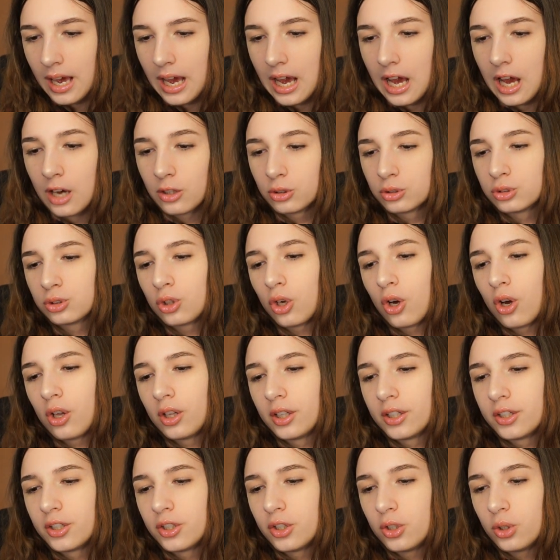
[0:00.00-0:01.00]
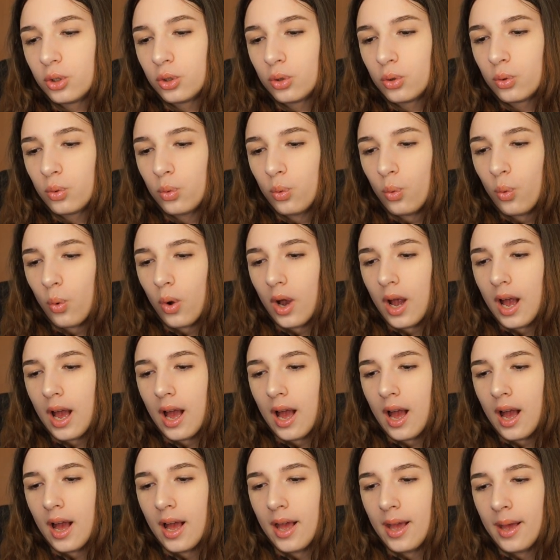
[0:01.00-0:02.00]
How tall are you?
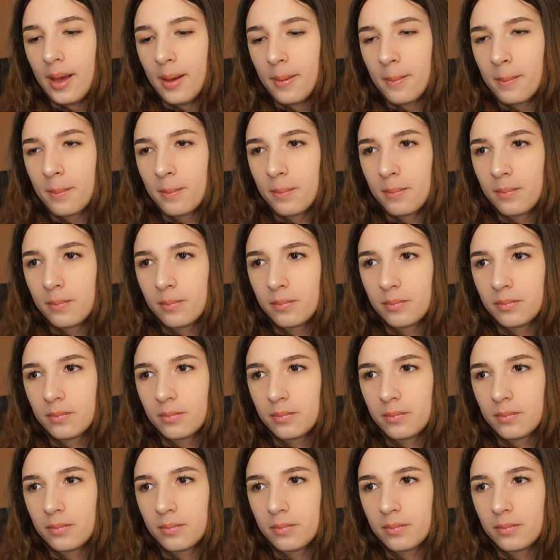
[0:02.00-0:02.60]
I am